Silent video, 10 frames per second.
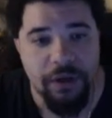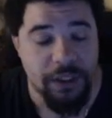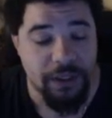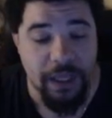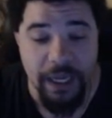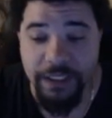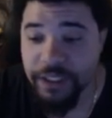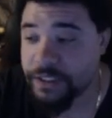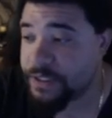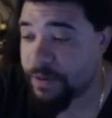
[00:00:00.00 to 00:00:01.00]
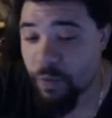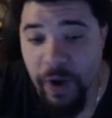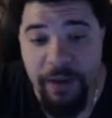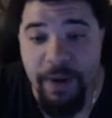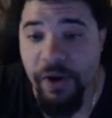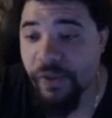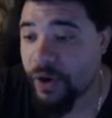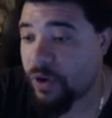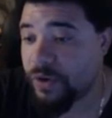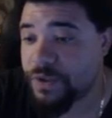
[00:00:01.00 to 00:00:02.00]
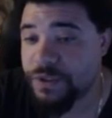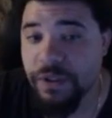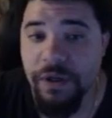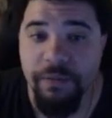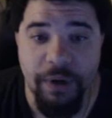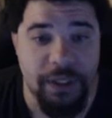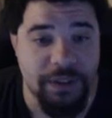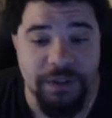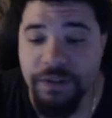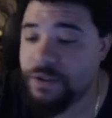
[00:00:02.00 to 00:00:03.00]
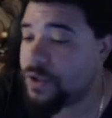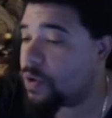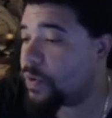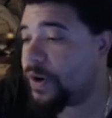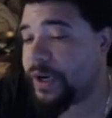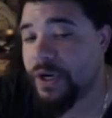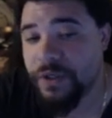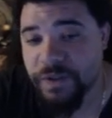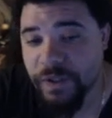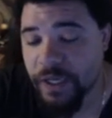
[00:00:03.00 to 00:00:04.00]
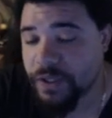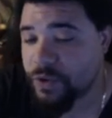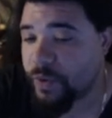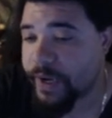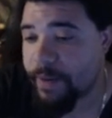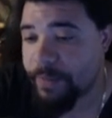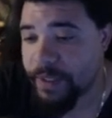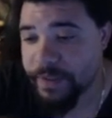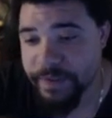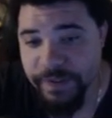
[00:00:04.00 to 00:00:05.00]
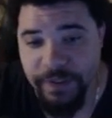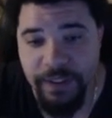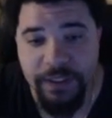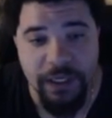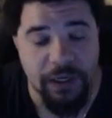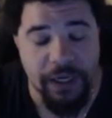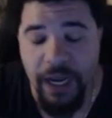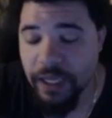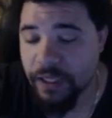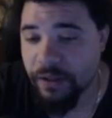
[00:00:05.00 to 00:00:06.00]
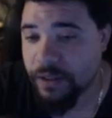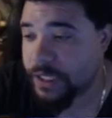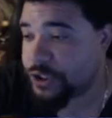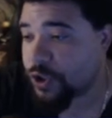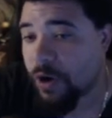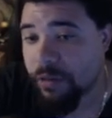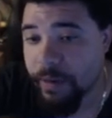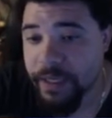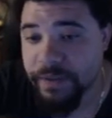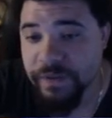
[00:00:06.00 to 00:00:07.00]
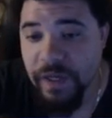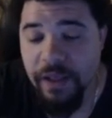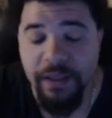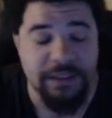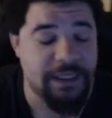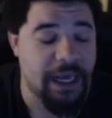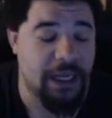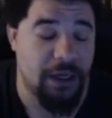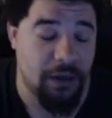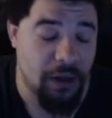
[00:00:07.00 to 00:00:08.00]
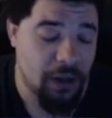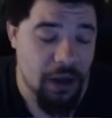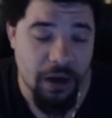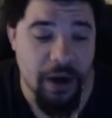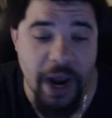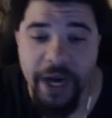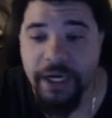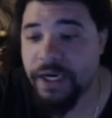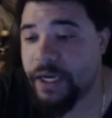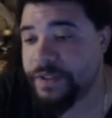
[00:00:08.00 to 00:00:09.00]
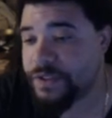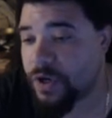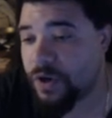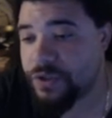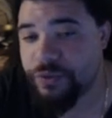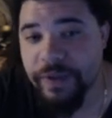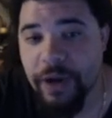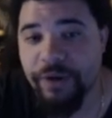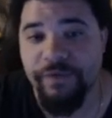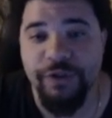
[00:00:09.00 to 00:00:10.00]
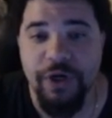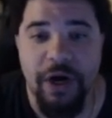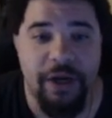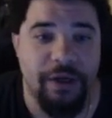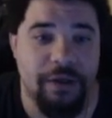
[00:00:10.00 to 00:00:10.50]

It, it gens it way better than Arts, but it's nowhere near to like the quick NPs that are getting like Charlemagne's that's getting 99 stars without even trying.